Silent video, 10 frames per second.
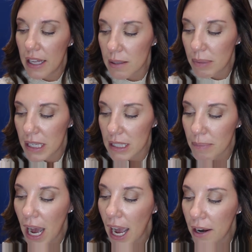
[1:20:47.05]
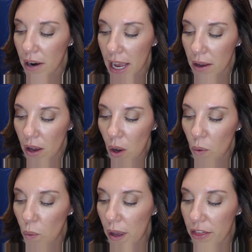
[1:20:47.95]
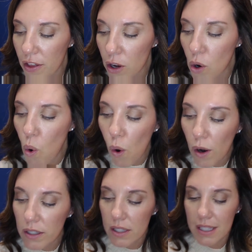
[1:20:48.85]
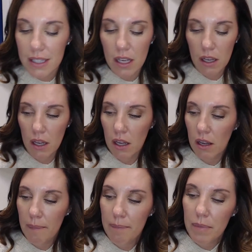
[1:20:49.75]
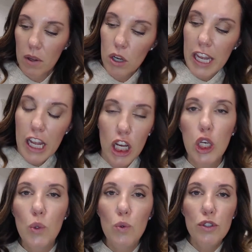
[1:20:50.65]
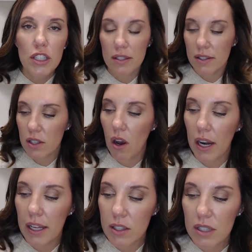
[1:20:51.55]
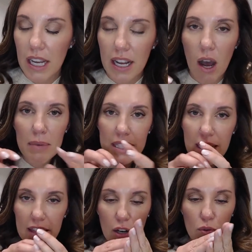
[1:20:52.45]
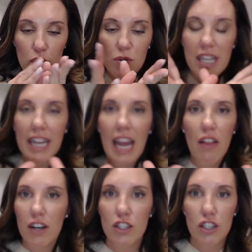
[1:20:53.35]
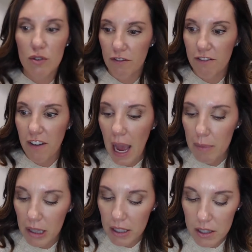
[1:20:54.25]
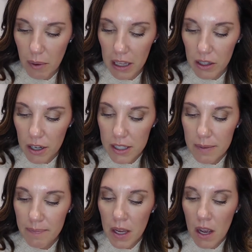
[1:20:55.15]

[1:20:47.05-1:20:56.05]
That's a piece of pyrite with quartz inclusions on it. So it's like almost like they grew together. It's just fabulous the way it looks.